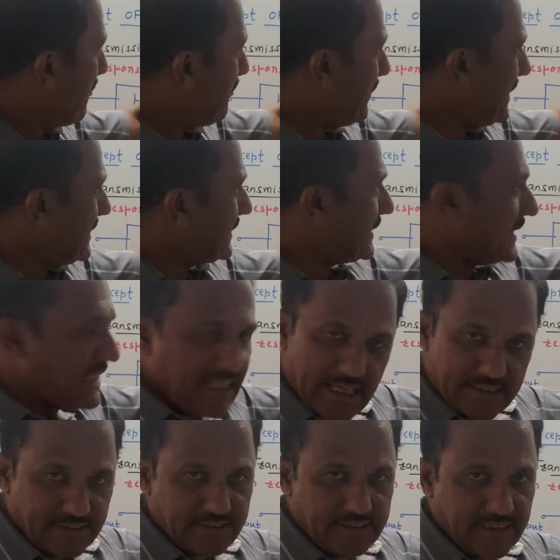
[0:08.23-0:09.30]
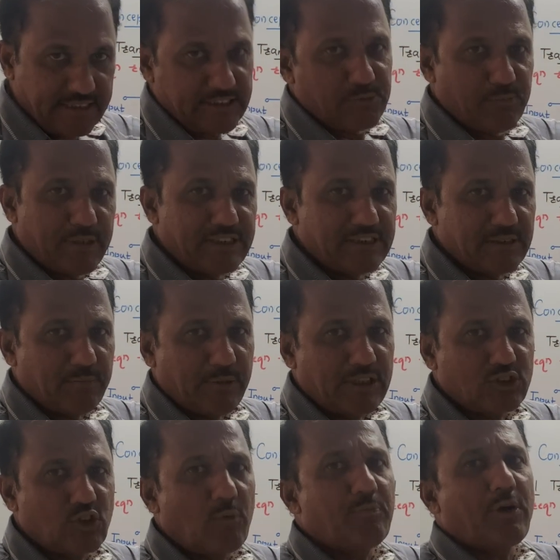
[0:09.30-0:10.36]
PCS, that is
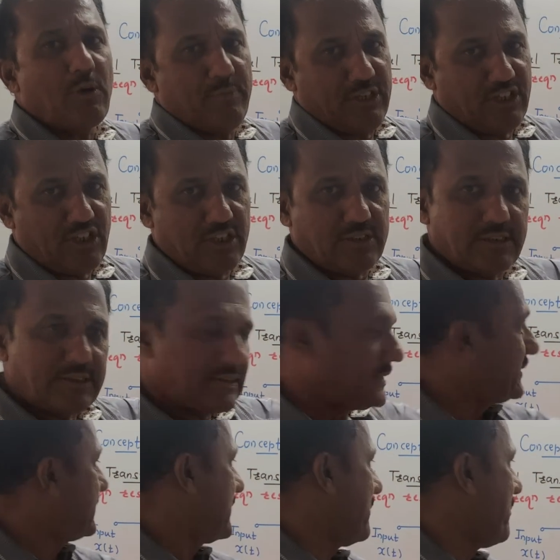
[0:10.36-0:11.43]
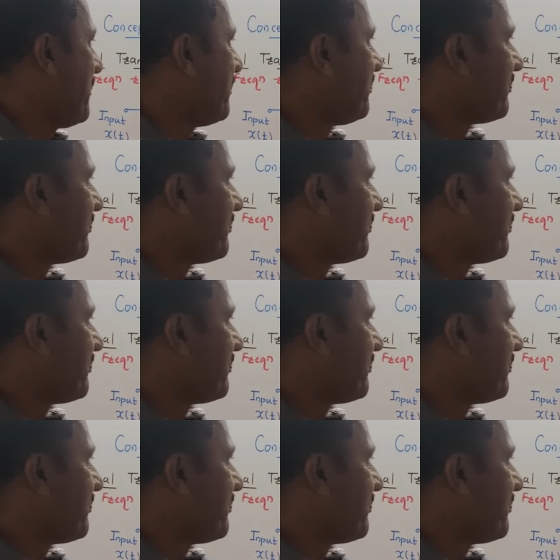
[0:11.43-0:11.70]
Principles of Communication System.